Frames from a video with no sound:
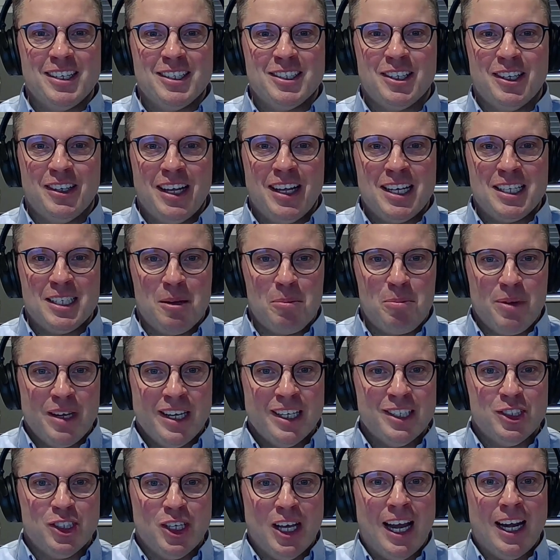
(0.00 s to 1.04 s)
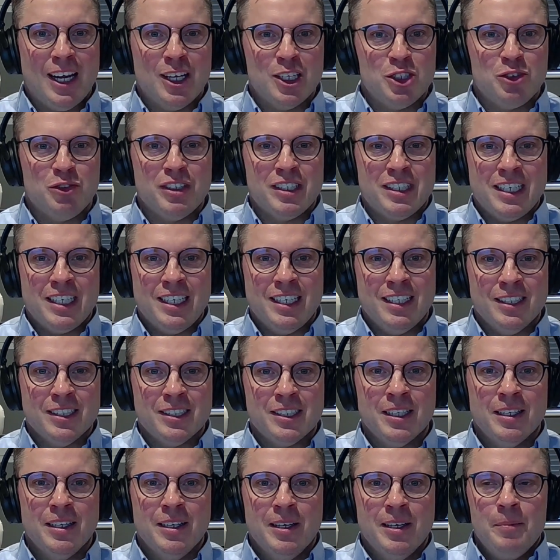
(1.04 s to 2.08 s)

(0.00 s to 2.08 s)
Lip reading: So that's a big challenge for dealers